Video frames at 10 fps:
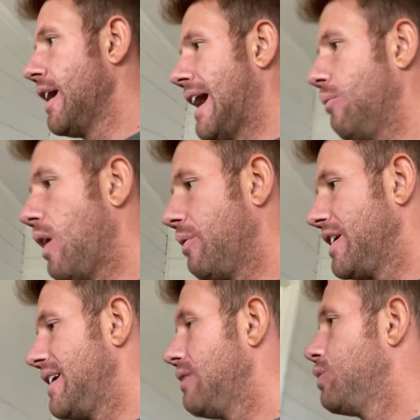And what we
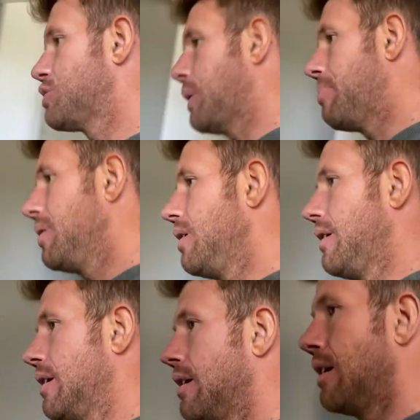did was we put,
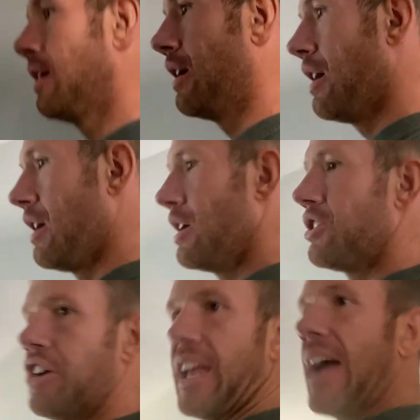
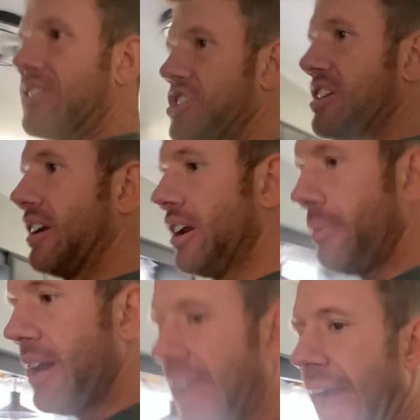took out just a little
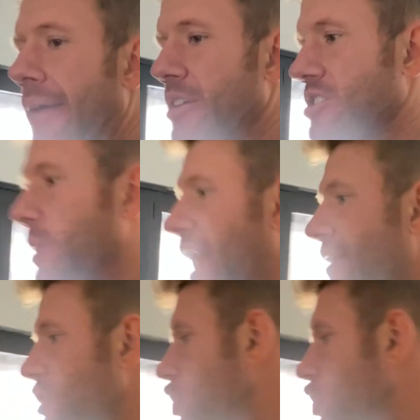bit of cabinet, So we have a